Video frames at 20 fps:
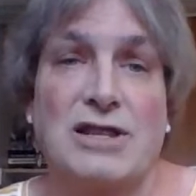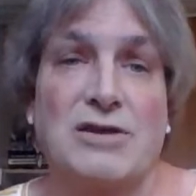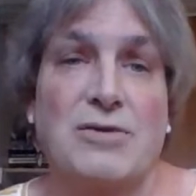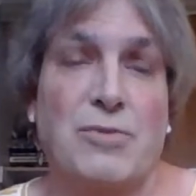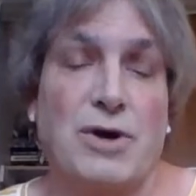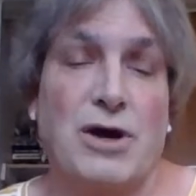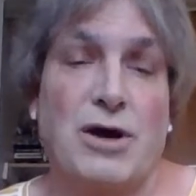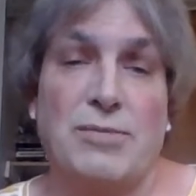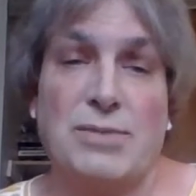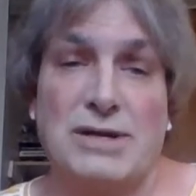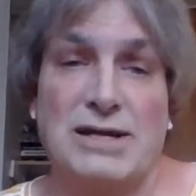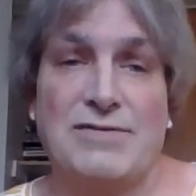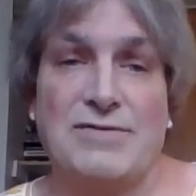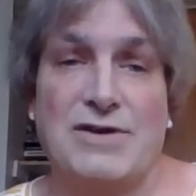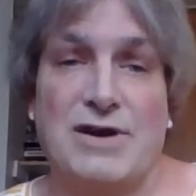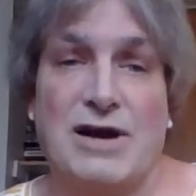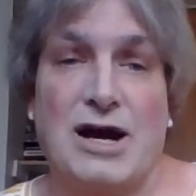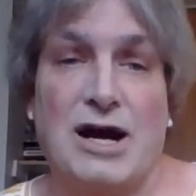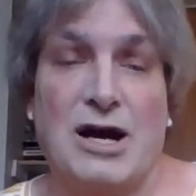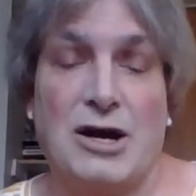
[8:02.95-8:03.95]
that we all believe
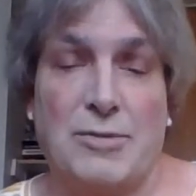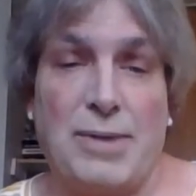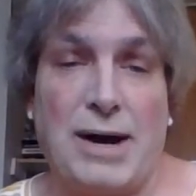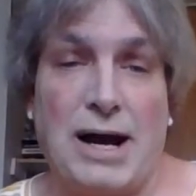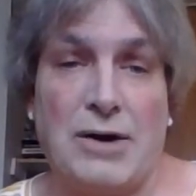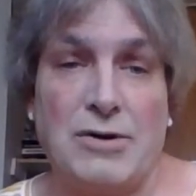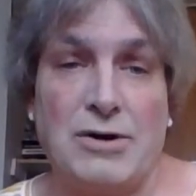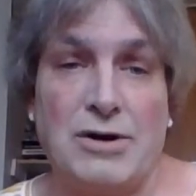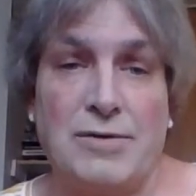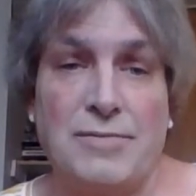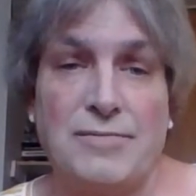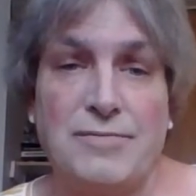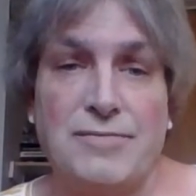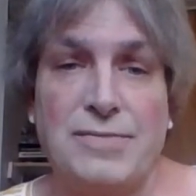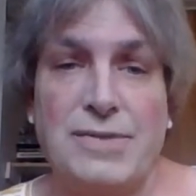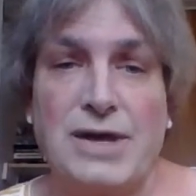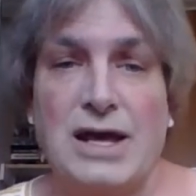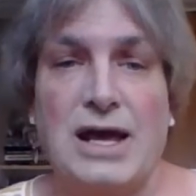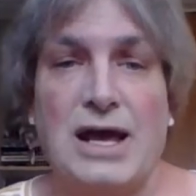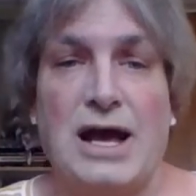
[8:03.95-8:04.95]
in a higher power,
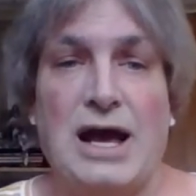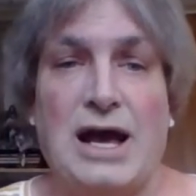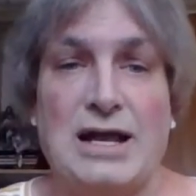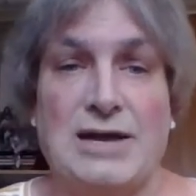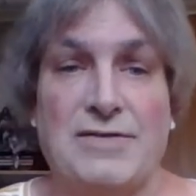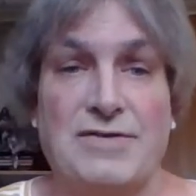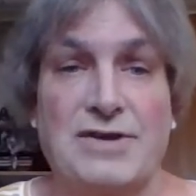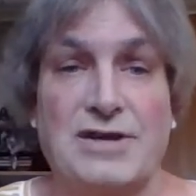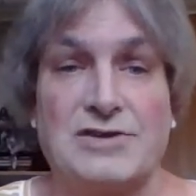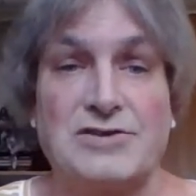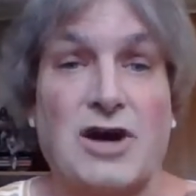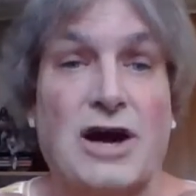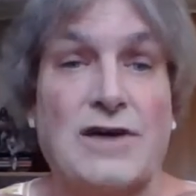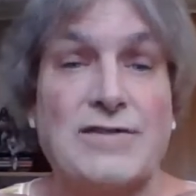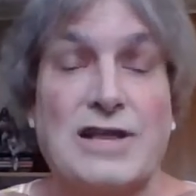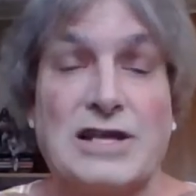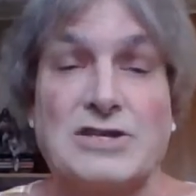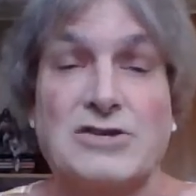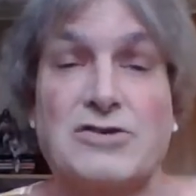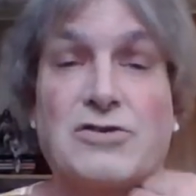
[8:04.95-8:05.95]
and if it's God,
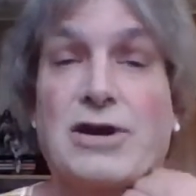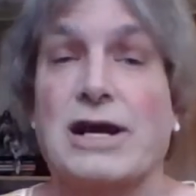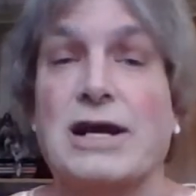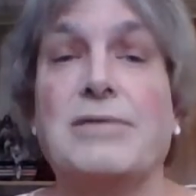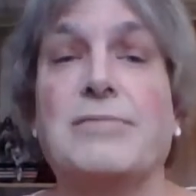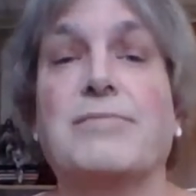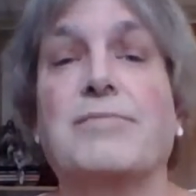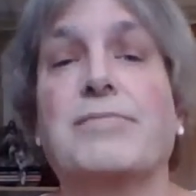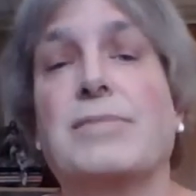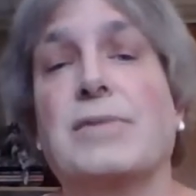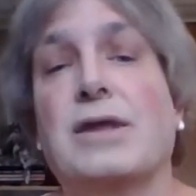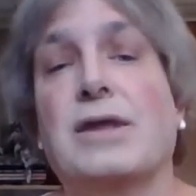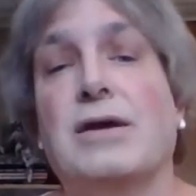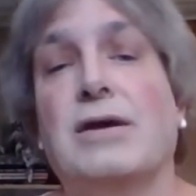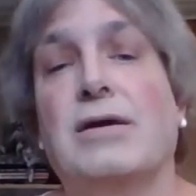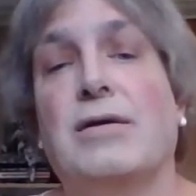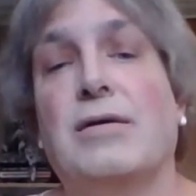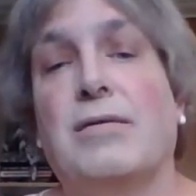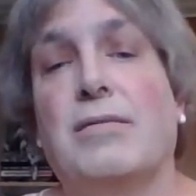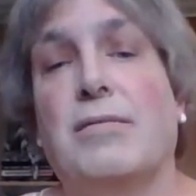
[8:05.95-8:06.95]
that's great.
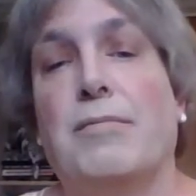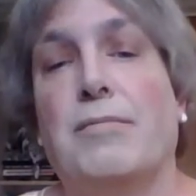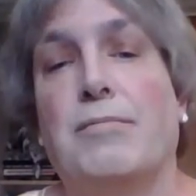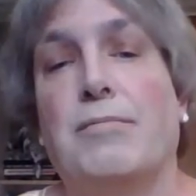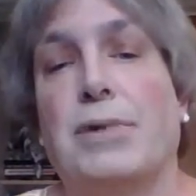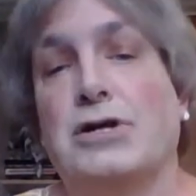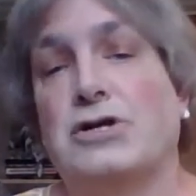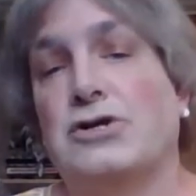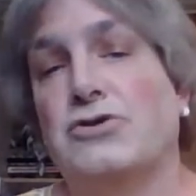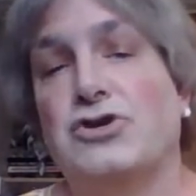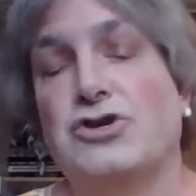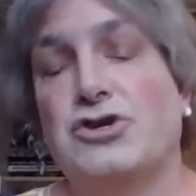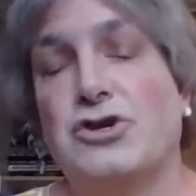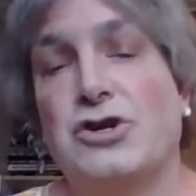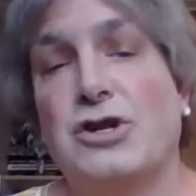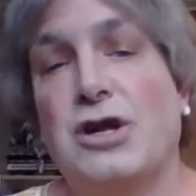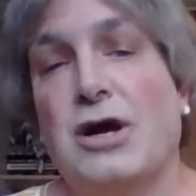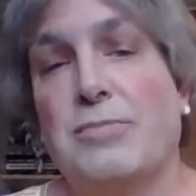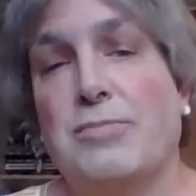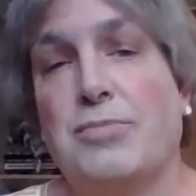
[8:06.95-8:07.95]
But you
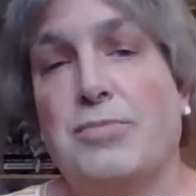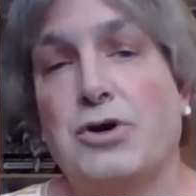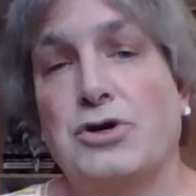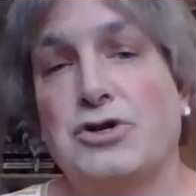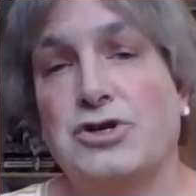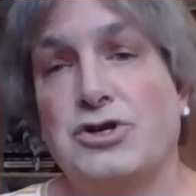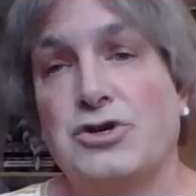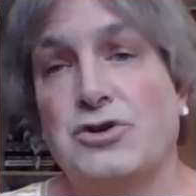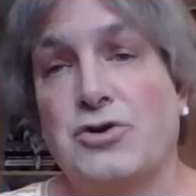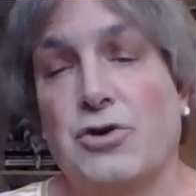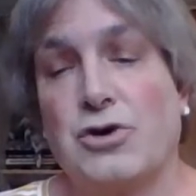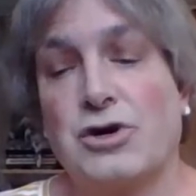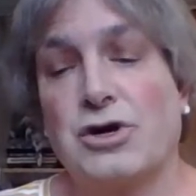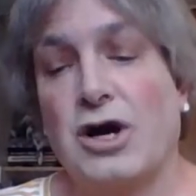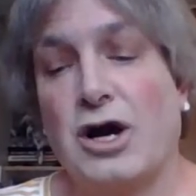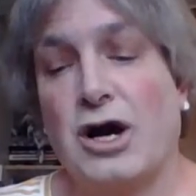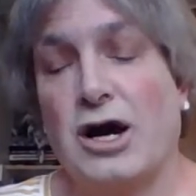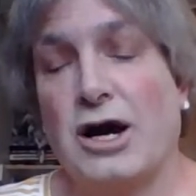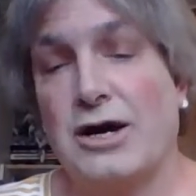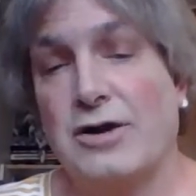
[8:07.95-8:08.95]
should not push your
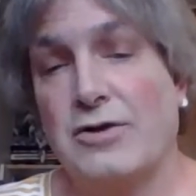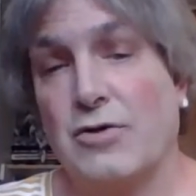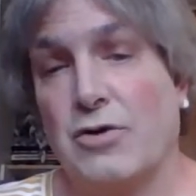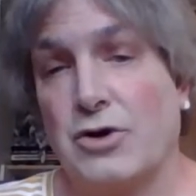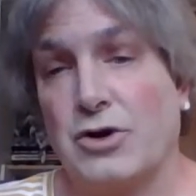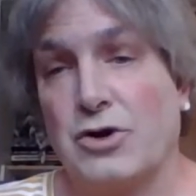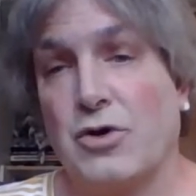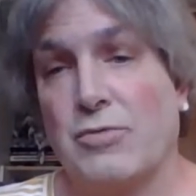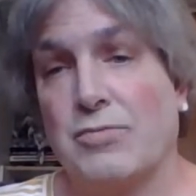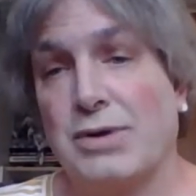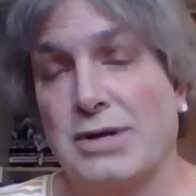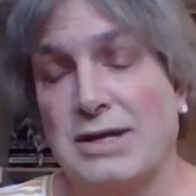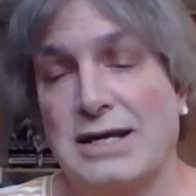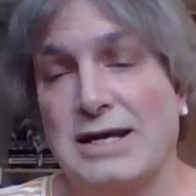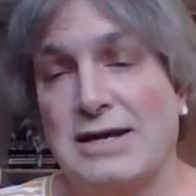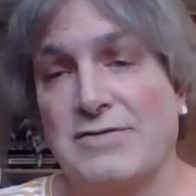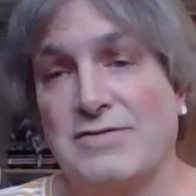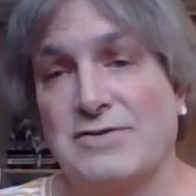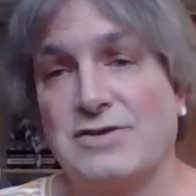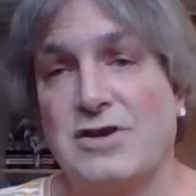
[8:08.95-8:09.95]
God or your
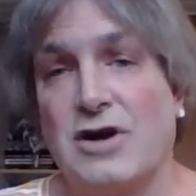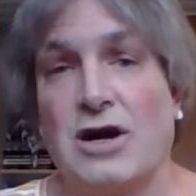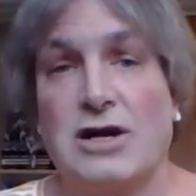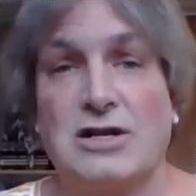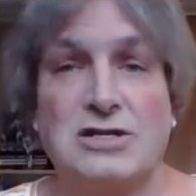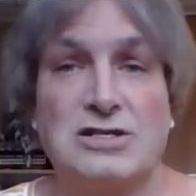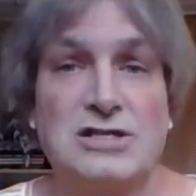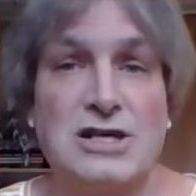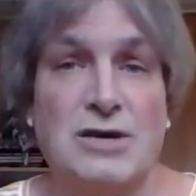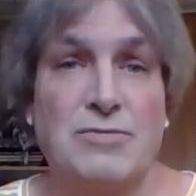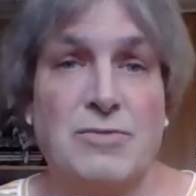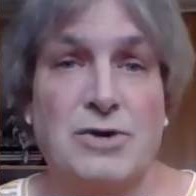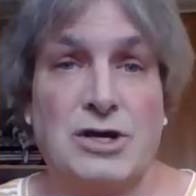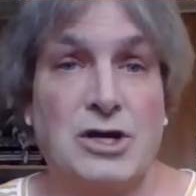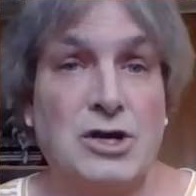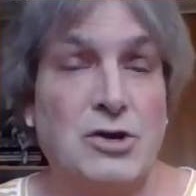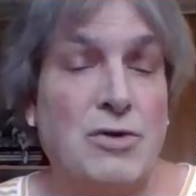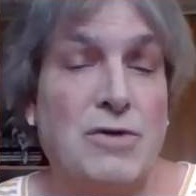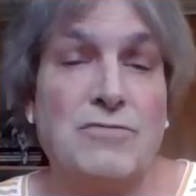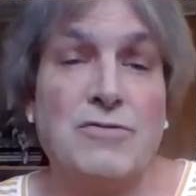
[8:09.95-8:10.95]
beliefs on someone.
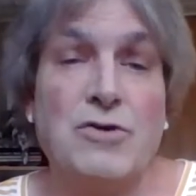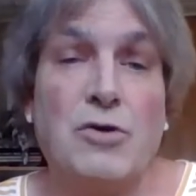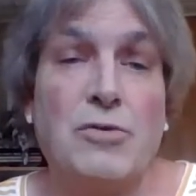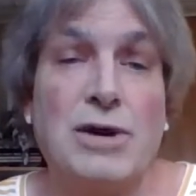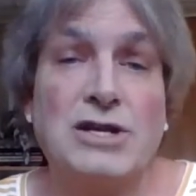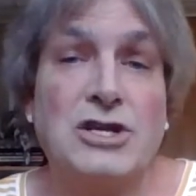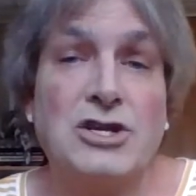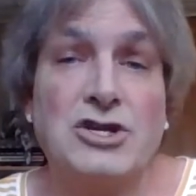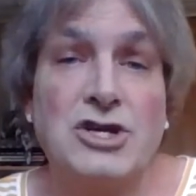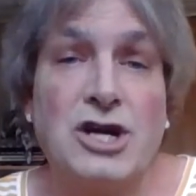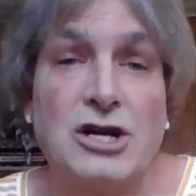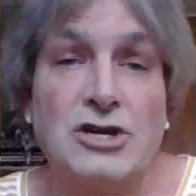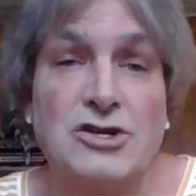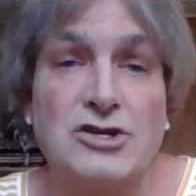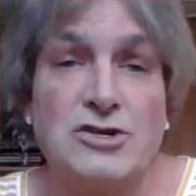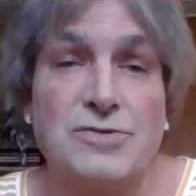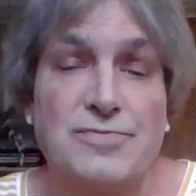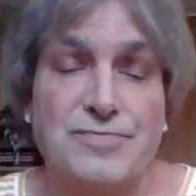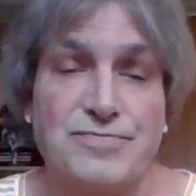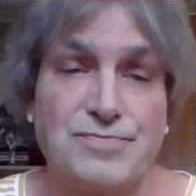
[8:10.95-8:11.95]
You have no right to
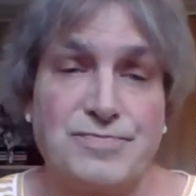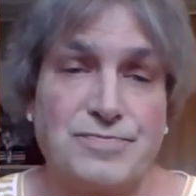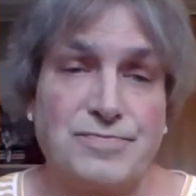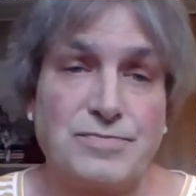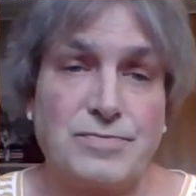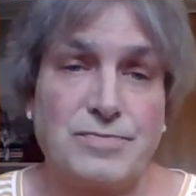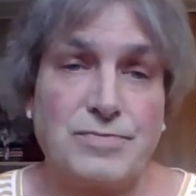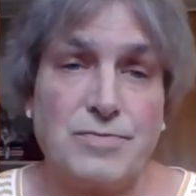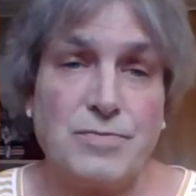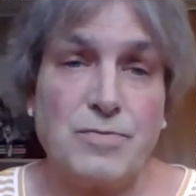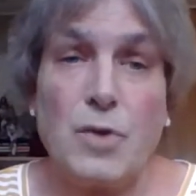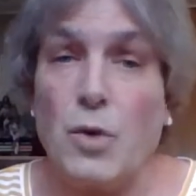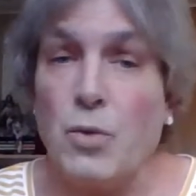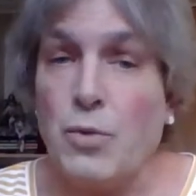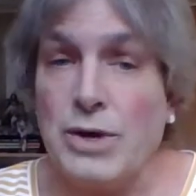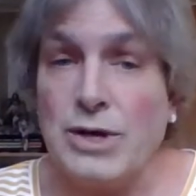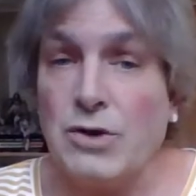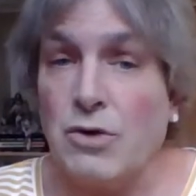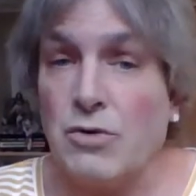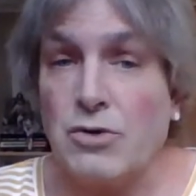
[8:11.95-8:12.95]
judge.
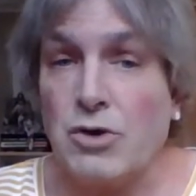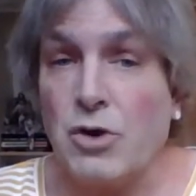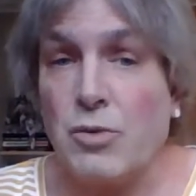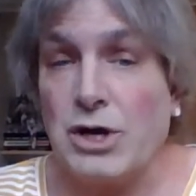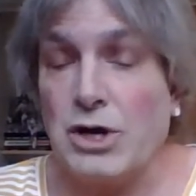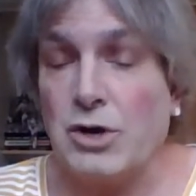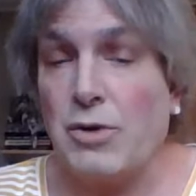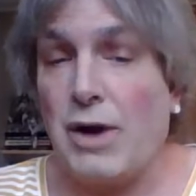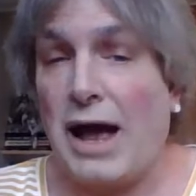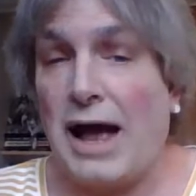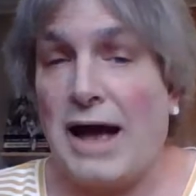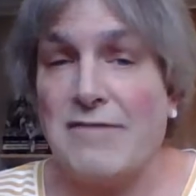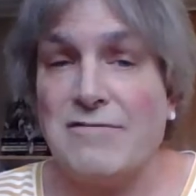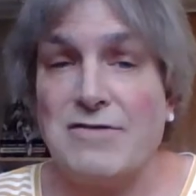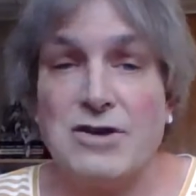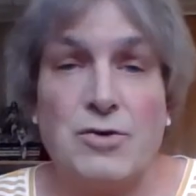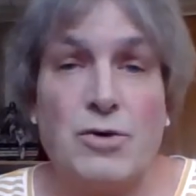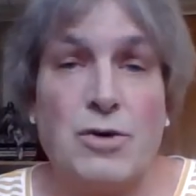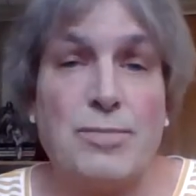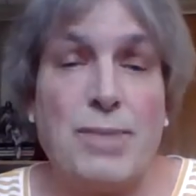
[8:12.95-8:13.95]
We don't know what you have
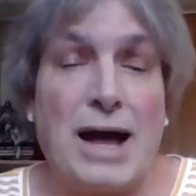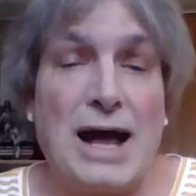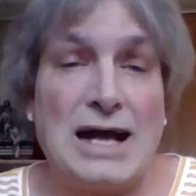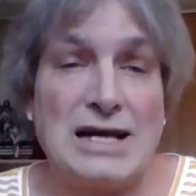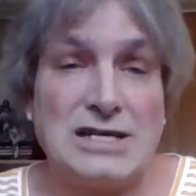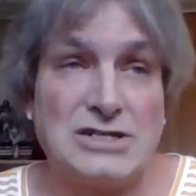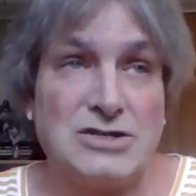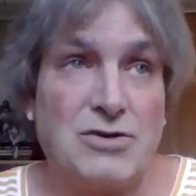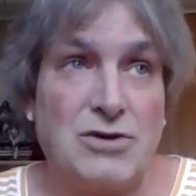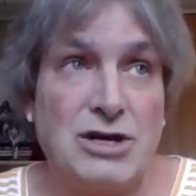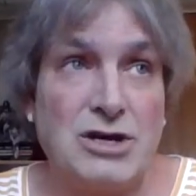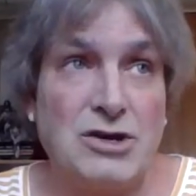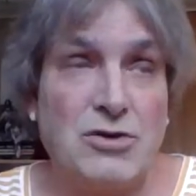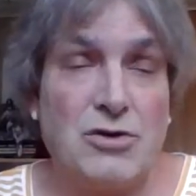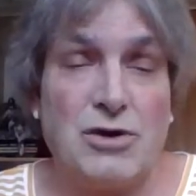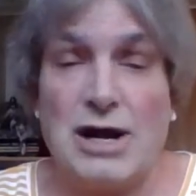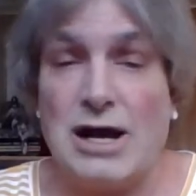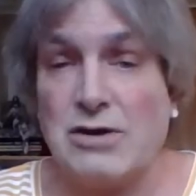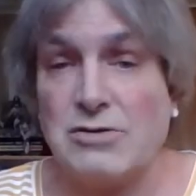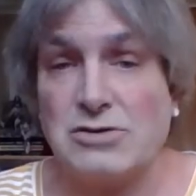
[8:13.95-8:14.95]
in your past or in
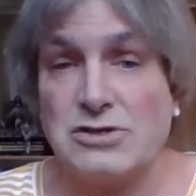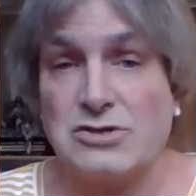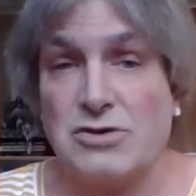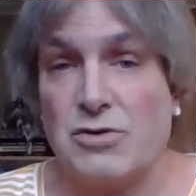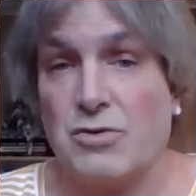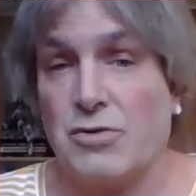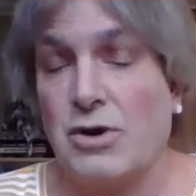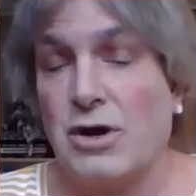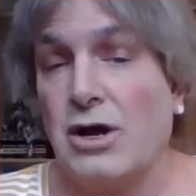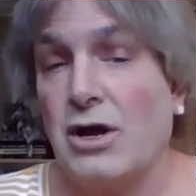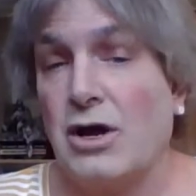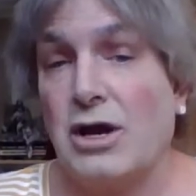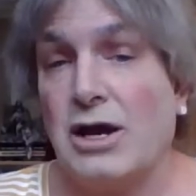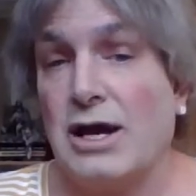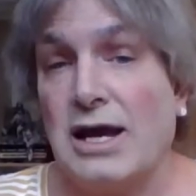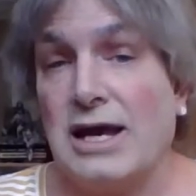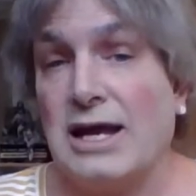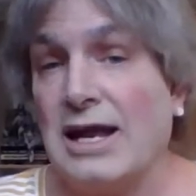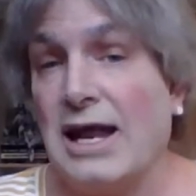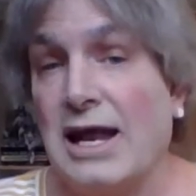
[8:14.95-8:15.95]
your house or
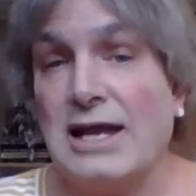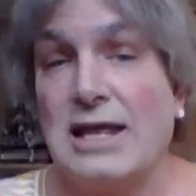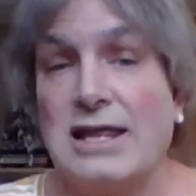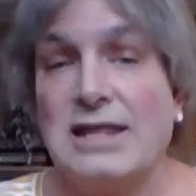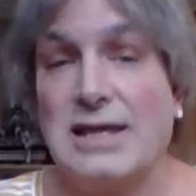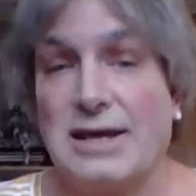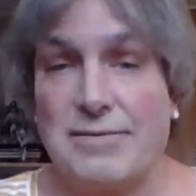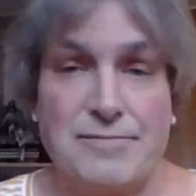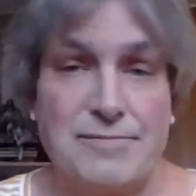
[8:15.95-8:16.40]
in anything.